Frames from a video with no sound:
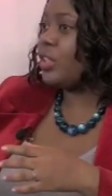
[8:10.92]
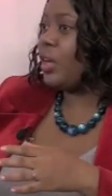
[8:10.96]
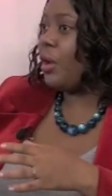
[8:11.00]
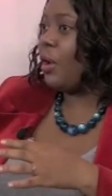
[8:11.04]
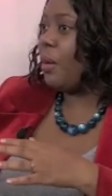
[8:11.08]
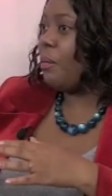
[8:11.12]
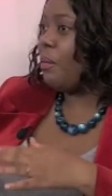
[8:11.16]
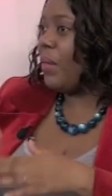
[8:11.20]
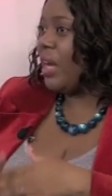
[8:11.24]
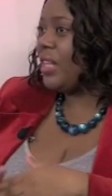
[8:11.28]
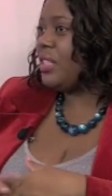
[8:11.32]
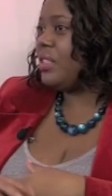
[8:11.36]

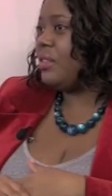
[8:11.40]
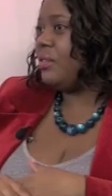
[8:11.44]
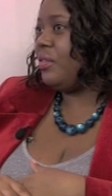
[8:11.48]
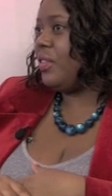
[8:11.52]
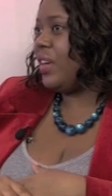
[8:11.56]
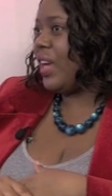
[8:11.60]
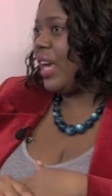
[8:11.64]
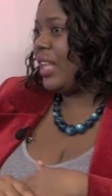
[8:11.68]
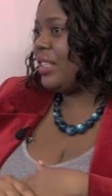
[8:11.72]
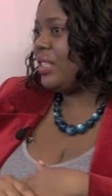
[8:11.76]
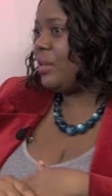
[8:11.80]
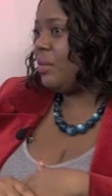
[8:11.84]
I mustn't
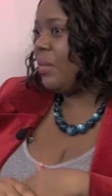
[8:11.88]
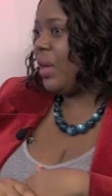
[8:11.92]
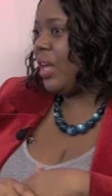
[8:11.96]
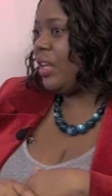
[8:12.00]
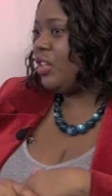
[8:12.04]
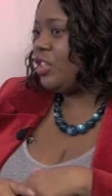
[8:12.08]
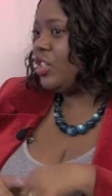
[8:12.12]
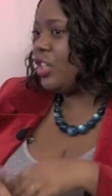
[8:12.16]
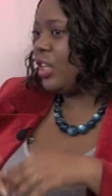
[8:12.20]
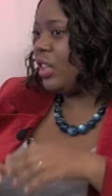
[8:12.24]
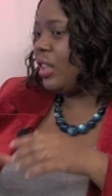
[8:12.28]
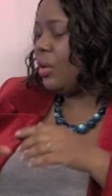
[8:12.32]
forget to
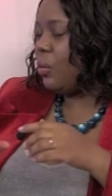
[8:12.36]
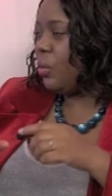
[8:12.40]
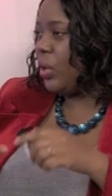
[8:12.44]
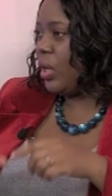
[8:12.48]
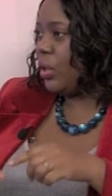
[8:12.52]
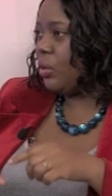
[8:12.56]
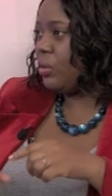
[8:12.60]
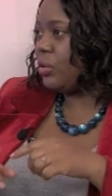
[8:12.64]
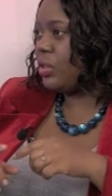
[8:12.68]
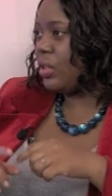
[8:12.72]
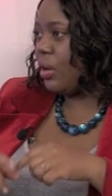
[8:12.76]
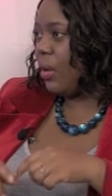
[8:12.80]
mention that we
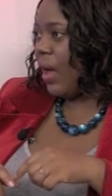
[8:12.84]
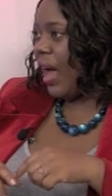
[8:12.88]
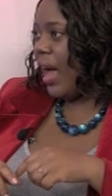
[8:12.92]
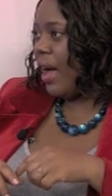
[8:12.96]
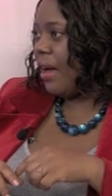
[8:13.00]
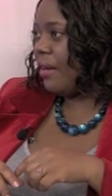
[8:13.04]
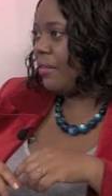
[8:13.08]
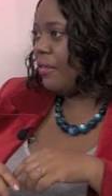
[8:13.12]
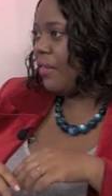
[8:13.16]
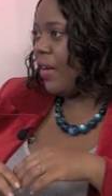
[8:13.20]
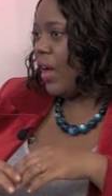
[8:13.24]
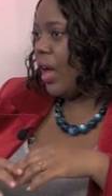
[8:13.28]
also
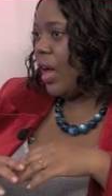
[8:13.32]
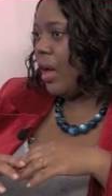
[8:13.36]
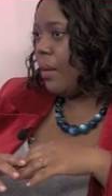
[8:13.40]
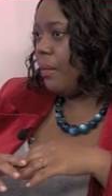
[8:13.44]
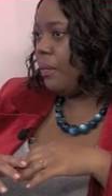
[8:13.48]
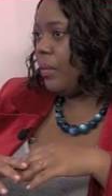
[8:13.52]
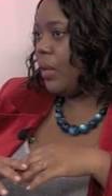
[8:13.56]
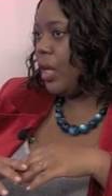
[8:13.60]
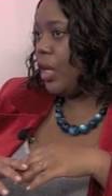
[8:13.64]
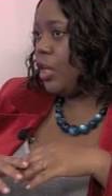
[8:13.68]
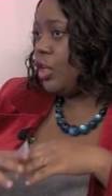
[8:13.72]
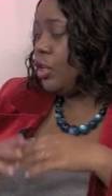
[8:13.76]
have
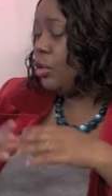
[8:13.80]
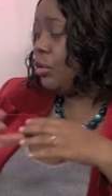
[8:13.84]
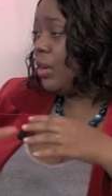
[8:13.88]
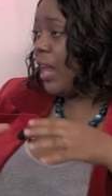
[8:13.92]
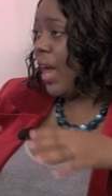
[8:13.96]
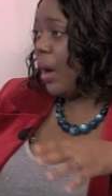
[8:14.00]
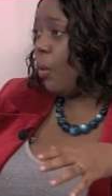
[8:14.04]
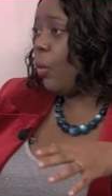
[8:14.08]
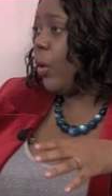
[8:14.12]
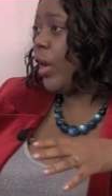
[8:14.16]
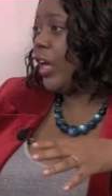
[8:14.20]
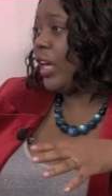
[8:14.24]
a new
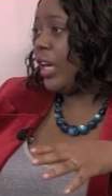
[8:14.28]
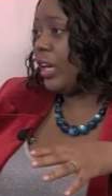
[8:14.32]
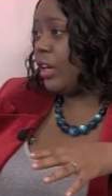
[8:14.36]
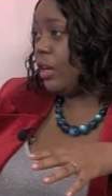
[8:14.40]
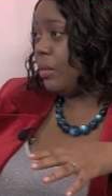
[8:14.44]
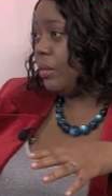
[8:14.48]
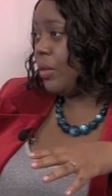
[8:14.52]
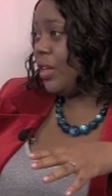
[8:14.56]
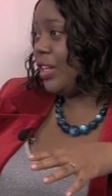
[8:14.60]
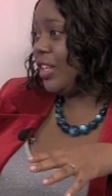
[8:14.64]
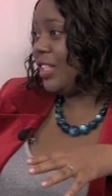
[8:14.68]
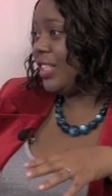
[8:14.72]
networking
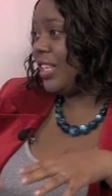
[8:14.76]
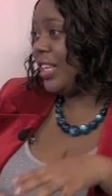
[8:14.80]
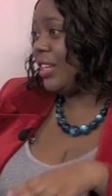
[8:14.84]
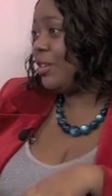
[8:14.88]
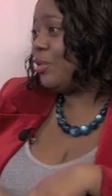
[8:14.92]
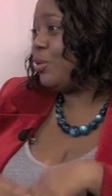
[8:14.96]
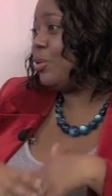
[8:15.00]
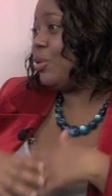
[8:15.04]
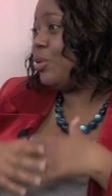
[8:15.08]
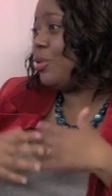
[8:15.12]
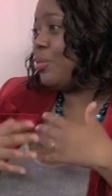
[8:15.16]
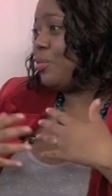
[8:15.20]
community
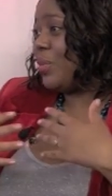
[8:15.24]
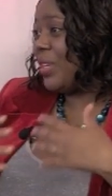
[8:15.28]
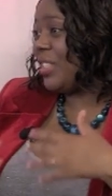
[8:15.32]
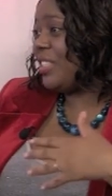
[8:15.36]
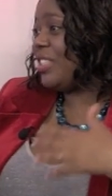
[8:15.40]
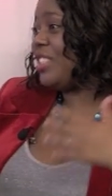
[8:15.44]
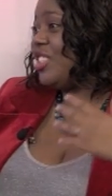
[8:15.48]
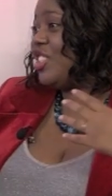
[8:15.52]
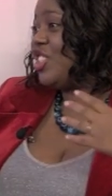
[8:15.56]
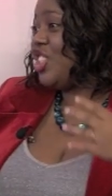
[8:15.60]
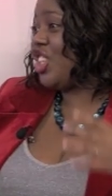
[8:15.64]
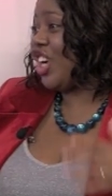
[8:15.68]
called the
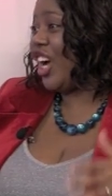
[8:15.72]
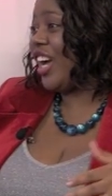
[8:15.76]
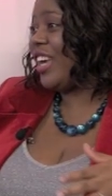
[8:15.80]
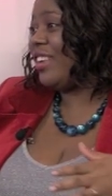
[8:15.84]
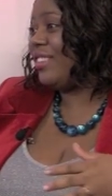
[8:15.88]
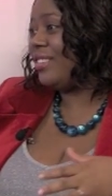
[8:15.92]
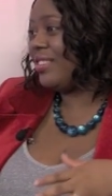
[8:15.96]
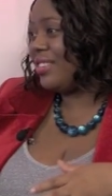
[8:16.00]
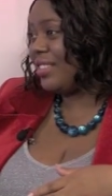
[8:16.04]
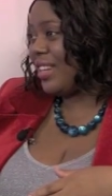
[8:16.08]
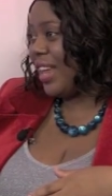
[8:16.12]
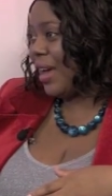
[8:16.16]
Business
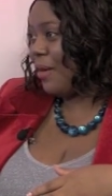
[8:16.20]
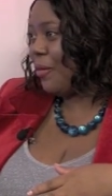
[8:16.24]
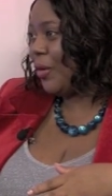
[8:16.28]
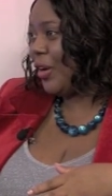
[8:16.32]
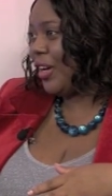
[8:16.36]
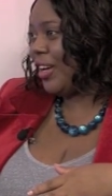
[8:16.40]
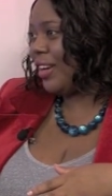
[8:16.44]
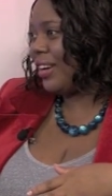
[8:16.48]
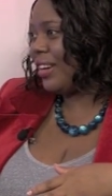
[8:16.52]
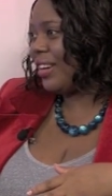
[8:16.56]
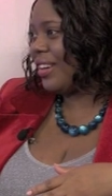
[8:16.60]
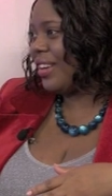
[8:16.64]
Giants
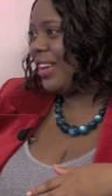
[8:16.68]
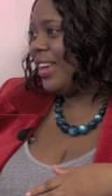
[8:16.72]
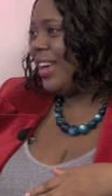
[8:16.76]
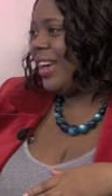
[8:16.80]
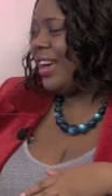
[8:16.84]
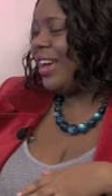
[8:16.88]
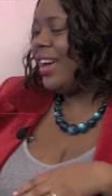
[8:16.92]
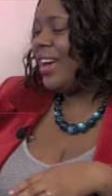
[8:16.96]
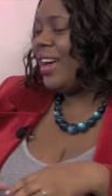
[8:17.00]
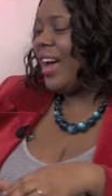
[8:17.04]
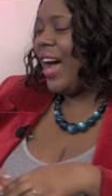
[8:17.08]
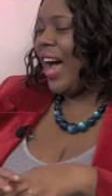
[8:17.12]
Network.
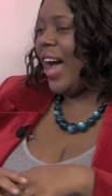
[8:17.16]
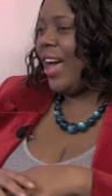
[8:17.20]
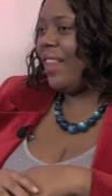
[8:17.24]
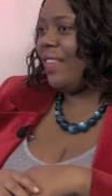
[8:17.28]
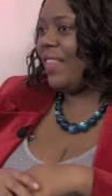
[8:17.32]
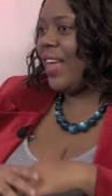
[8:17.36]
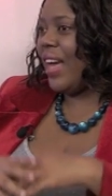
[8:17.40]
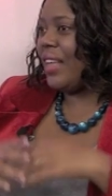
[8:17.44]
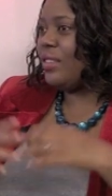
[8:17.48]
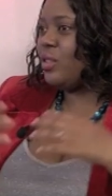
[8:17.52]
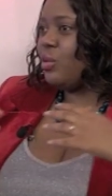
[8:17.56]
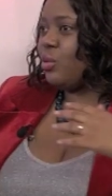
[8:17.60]
And
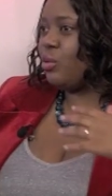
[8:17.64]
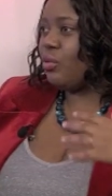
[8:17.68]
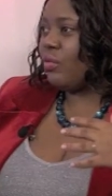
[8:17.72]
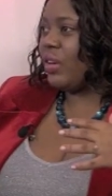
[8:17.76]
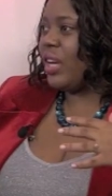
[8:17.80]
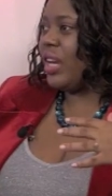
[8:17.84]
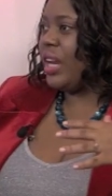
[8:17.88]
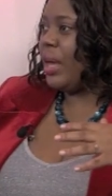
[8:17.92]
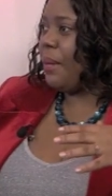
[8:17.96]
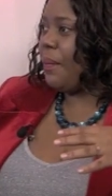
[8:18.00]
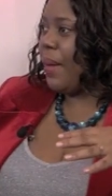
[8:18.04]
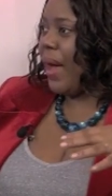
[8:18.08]
that's all
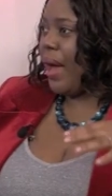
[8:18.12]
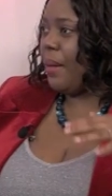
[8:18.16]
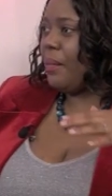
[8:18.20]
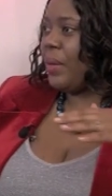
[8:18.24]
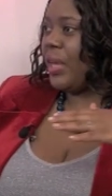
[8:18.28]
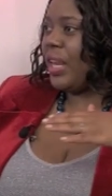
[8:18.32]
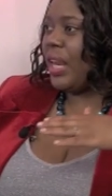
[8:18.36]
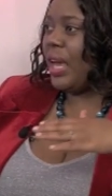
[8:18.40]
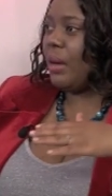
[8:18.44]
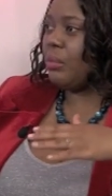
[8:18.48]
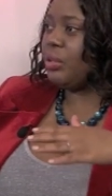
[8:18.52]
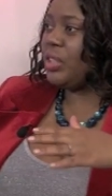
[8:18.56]
really about
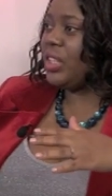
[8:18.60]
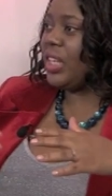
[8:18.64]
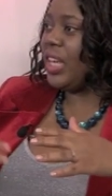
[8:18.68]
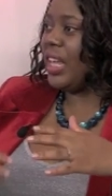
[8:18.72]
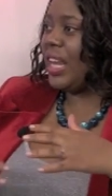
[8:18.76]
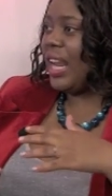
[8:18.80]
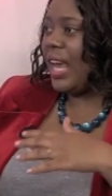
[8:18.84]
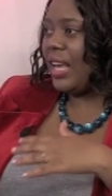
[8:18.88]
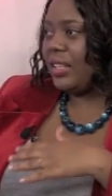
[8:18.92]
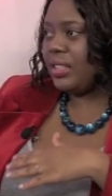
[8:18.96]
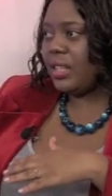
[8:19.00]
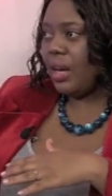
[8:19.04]
being able to
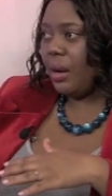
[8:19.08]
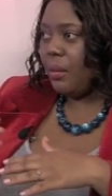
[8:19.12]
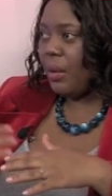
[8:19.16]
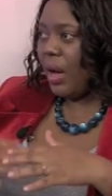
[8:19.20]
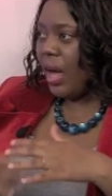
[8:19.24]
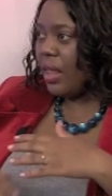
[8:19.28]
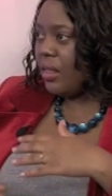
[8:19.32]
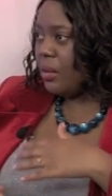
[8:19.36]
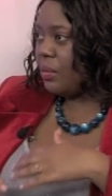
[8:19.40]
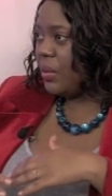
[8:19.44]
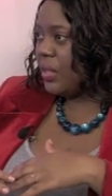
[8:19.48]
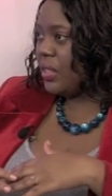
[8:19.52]
connect up
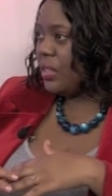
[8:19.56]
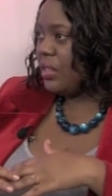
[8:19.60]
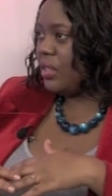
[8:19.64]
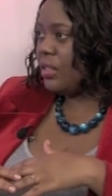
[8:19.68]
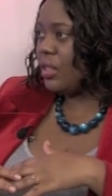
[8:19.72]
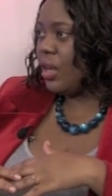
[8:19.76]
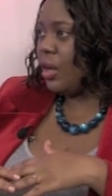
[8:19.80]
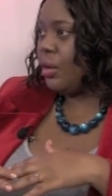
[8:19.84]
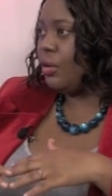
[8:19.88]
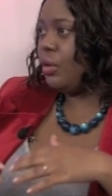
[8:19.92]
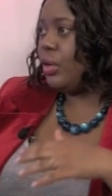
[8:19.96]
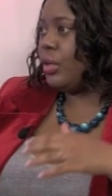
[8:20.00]
other business
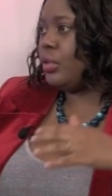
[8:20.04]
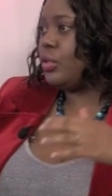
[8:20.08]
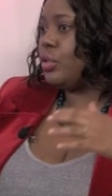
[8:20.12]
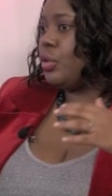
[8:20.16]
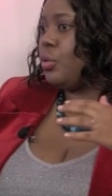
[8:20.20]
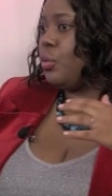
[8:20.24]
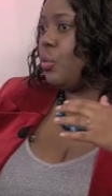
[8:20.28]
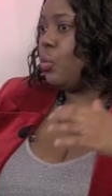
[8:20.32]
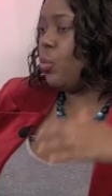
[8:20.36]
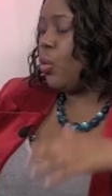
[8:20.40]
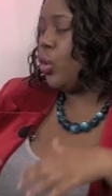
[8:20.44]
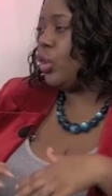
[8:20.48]
owners
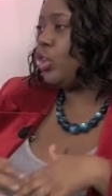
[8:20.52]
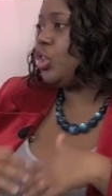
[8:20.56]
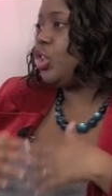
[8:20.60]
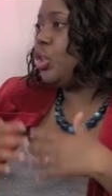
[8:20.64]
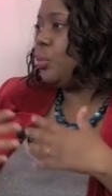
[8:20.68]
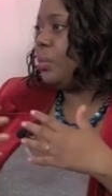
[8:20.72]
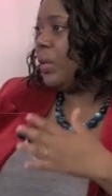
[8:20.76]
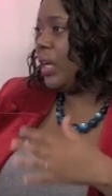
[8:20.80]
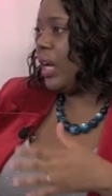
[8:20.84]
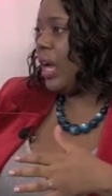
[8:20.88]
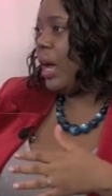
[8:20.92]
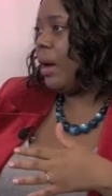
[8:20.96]
who want to
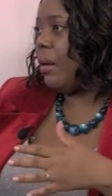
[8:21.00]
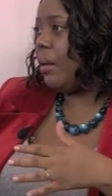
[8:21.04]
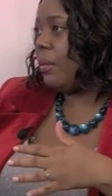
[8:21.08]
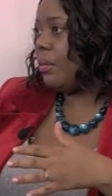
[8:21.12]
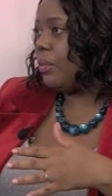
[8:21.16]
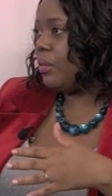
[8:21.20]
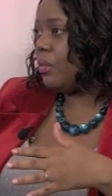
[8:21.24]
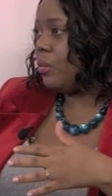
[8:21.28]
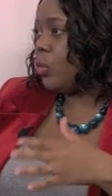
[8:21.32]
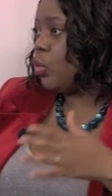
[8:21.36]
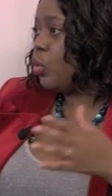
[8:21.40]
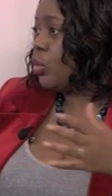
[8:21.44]

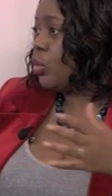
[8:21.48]
become more